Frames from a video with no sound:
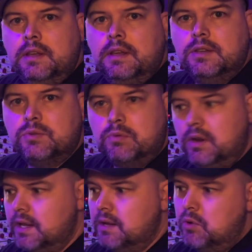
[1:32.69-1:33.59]
is
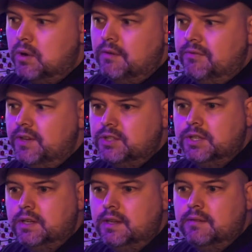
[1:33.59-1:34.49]
running more
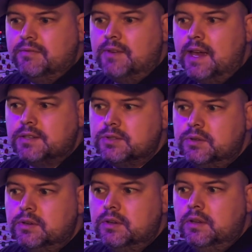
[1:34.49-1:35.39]
efficient and
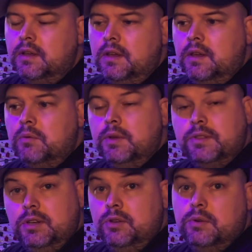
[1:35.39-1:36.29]
faster with
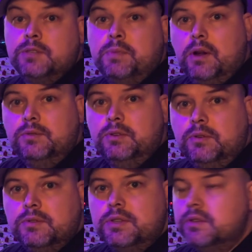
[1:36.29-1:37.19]
the newest Pro
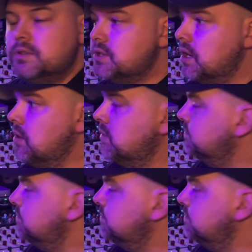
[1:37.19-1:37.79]
Tools. So